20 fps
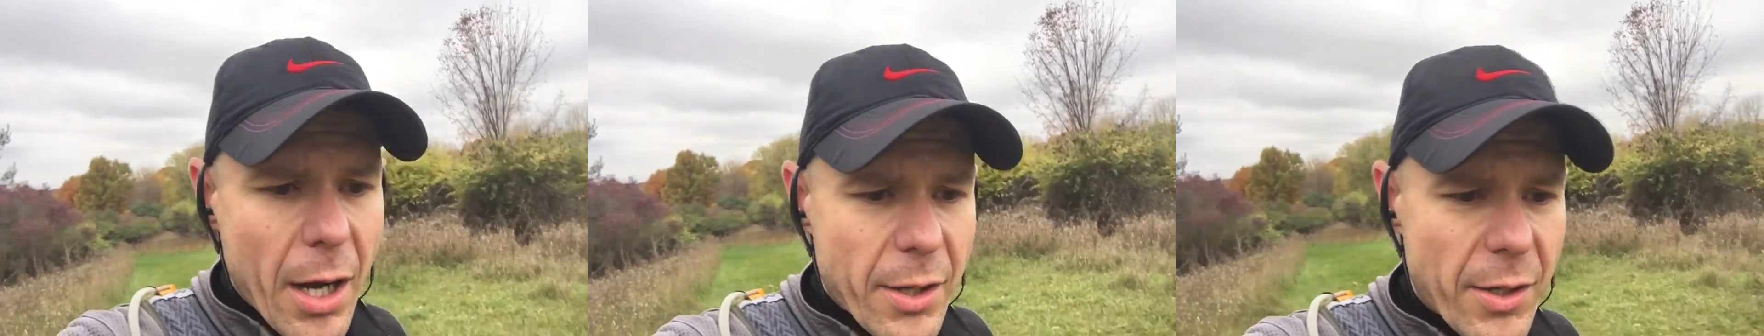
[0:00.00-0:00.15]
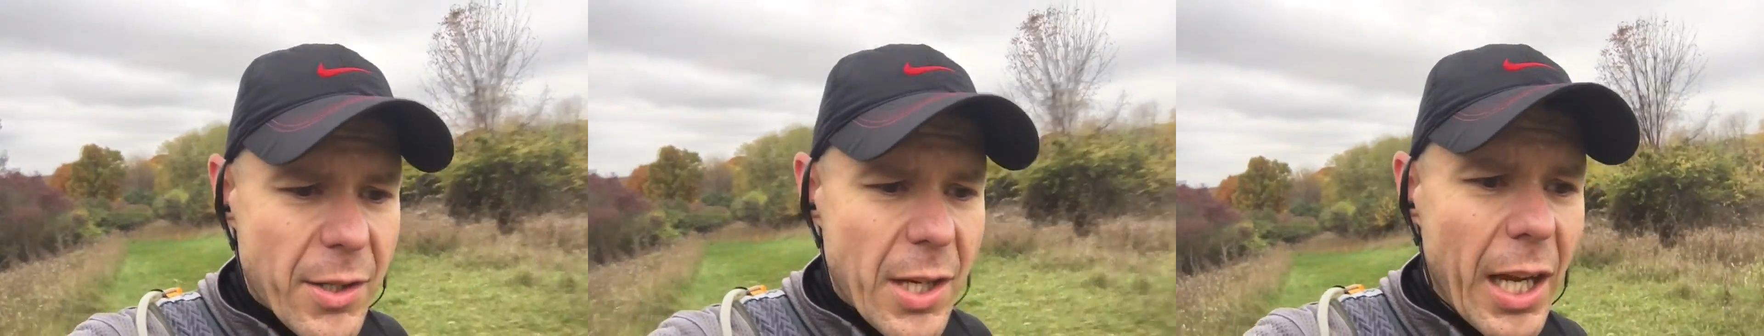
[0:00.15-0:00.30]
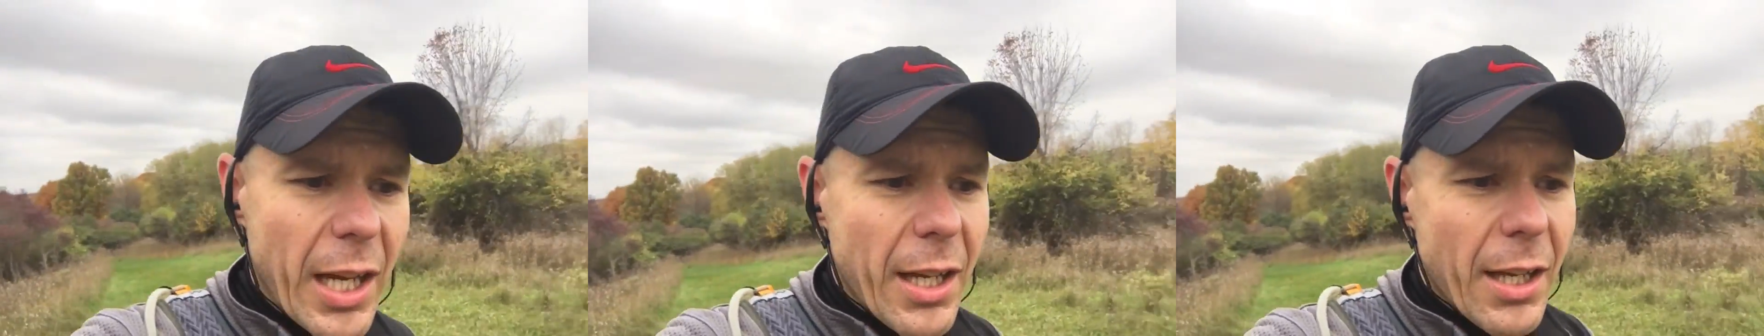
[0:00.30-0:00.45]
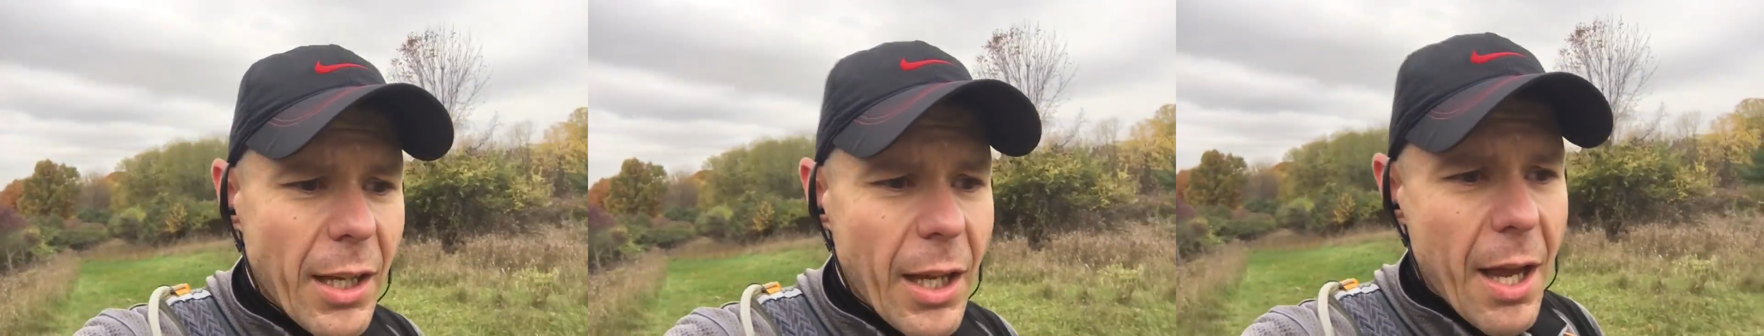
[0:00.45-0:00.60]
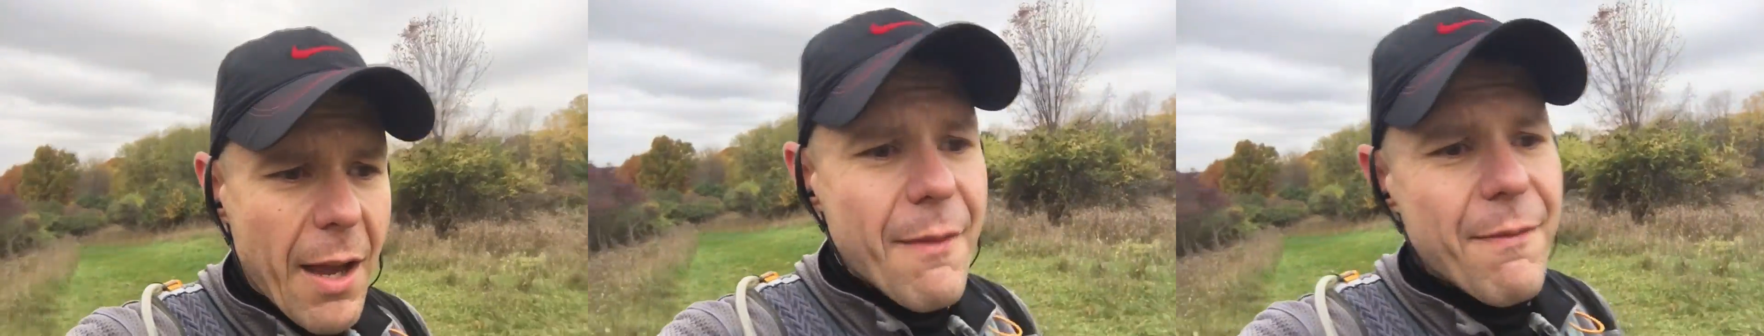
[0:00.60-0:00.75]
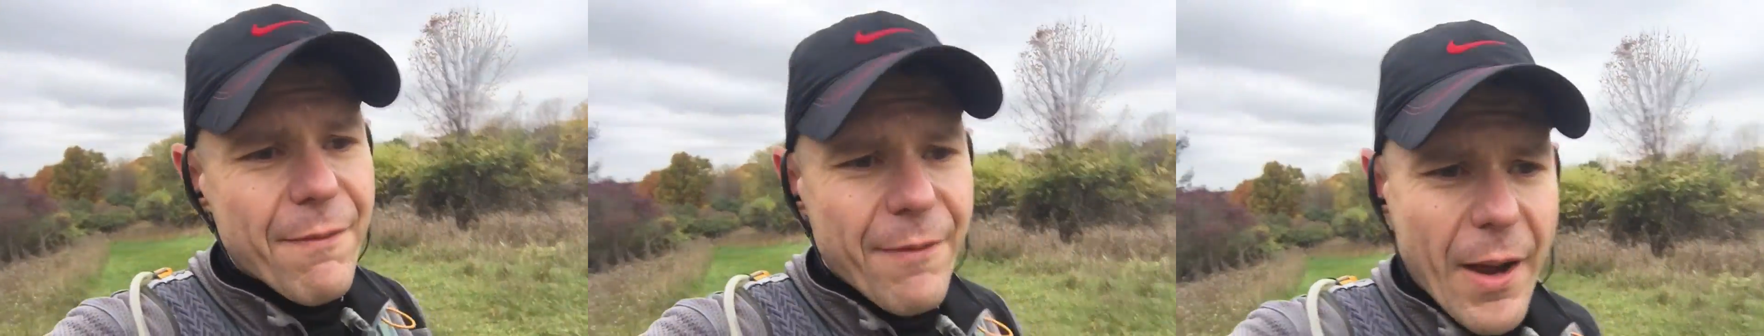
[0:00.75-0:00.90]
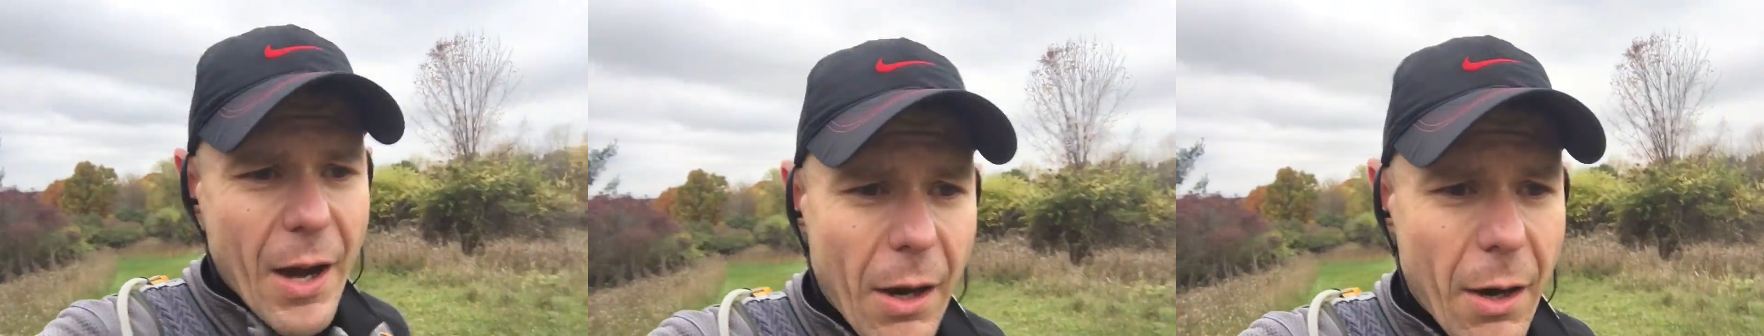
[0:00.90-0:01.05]
taking a
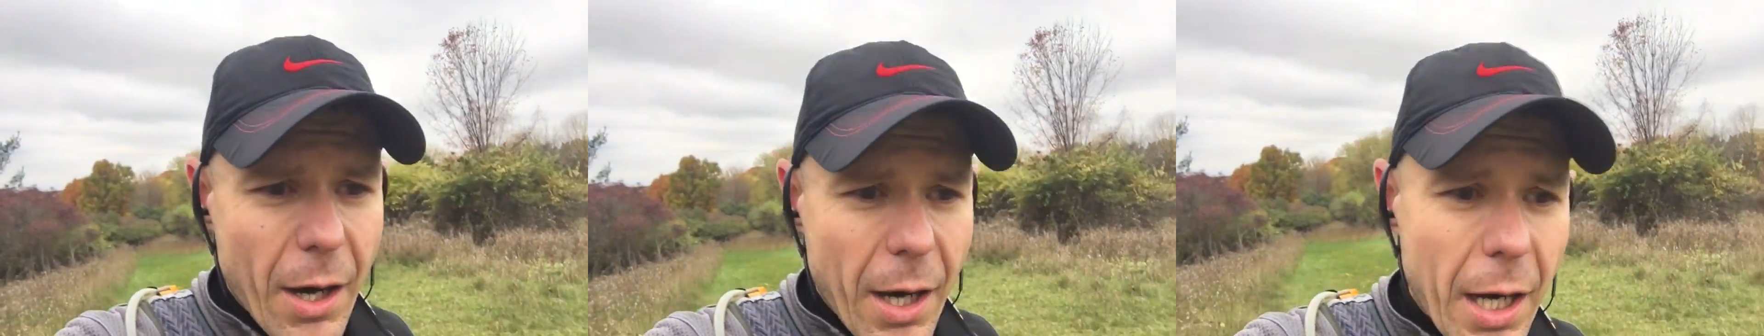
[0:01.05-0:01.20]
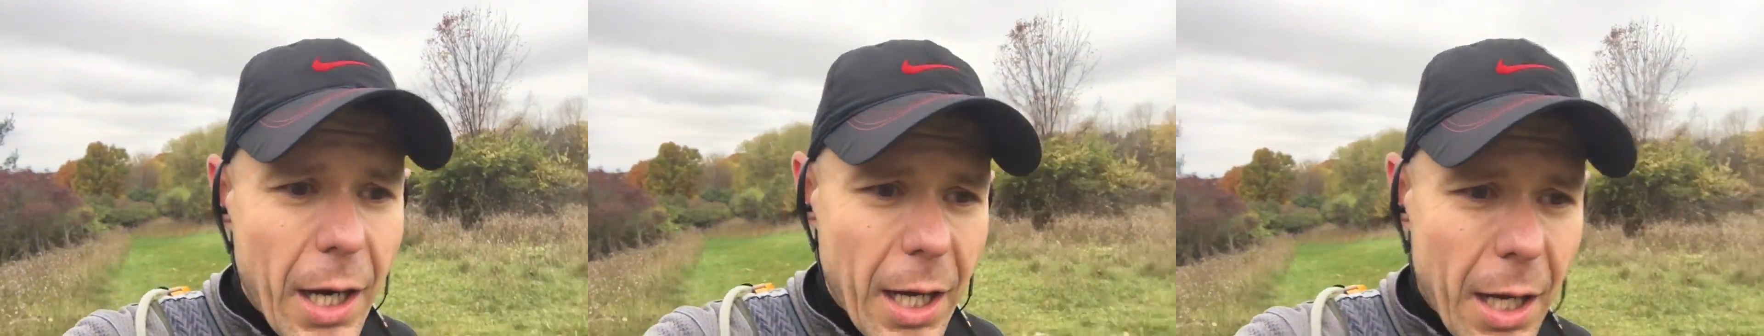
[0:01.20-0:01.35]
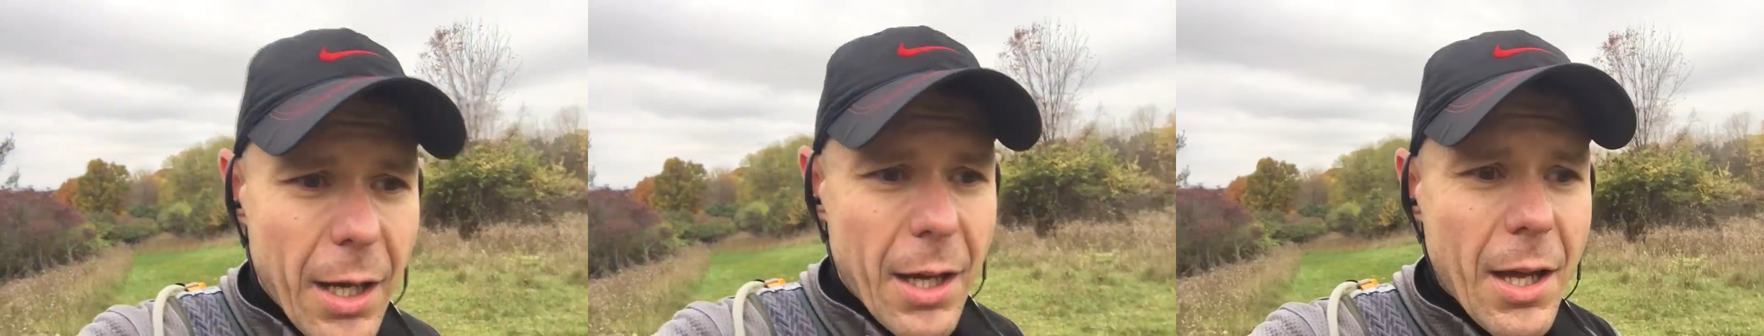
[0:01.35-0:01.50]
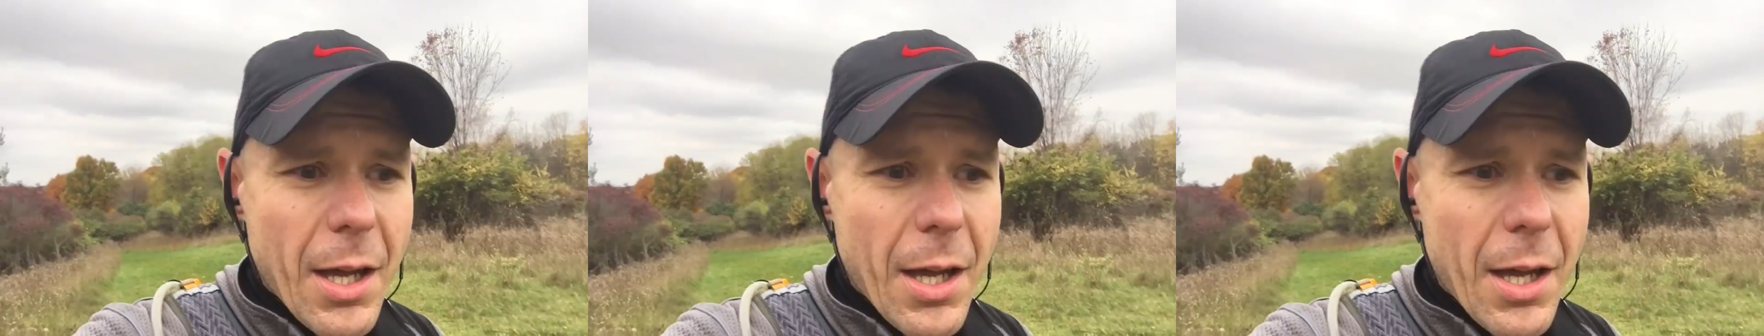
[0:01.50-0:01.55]
very,